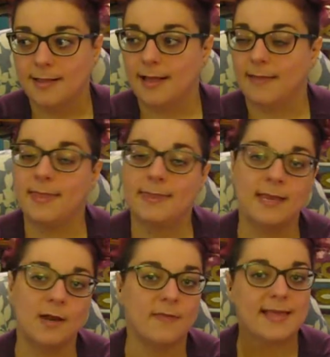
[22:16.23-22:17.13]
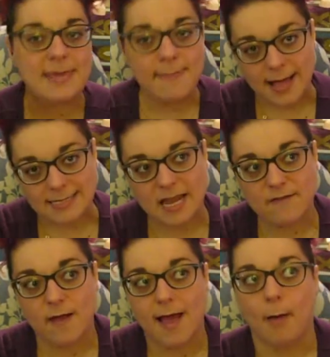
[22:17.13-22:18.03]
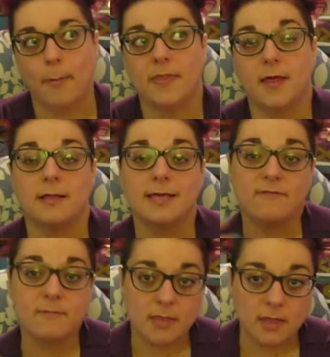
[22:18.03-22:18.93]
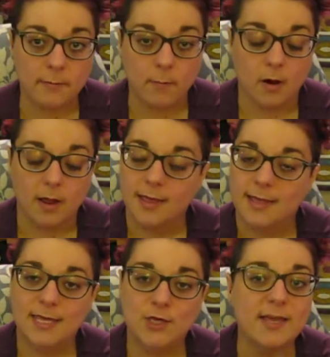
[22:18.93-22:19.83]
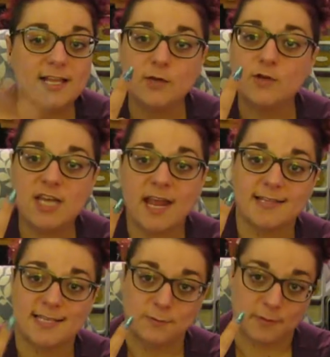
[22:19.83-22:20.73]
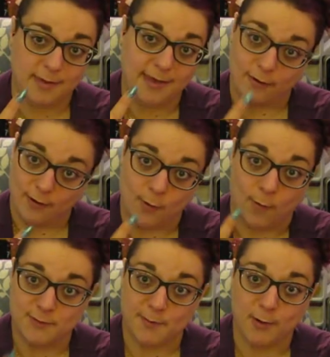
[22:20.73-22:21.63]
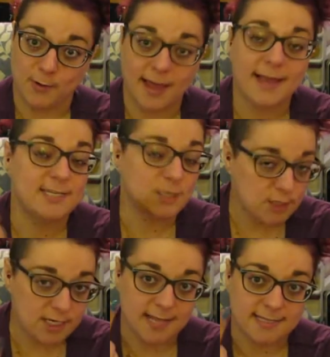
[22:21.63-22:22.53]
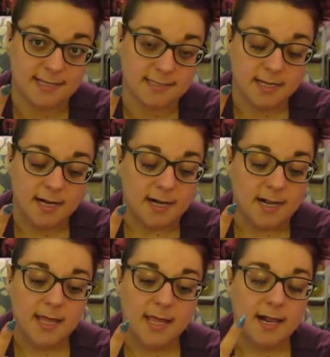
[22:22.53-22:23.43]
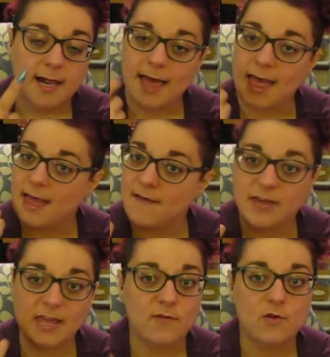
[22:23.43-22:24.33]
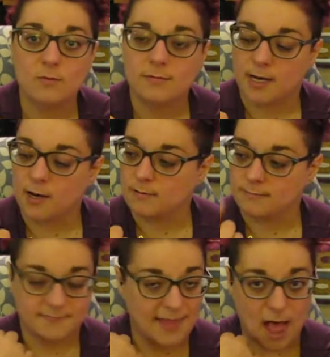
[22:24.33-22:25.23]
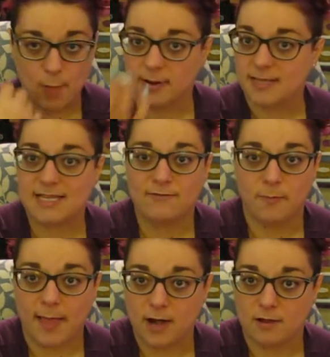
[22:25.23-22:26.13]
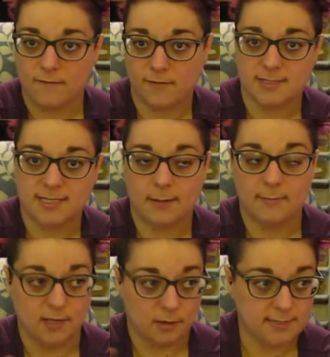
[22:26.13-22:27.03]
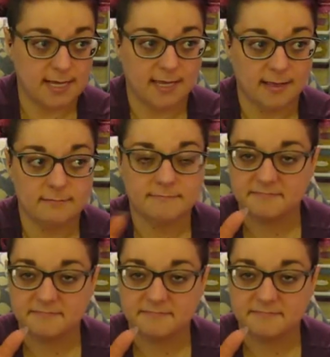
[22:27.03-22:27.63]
And then, you know, they keep asking for help and then I'll give them a little bit more. You get two chances with me here on No Holds Barred, okay? Two chances. If I give you, you know, help on a silver platter the first time and you don't take it,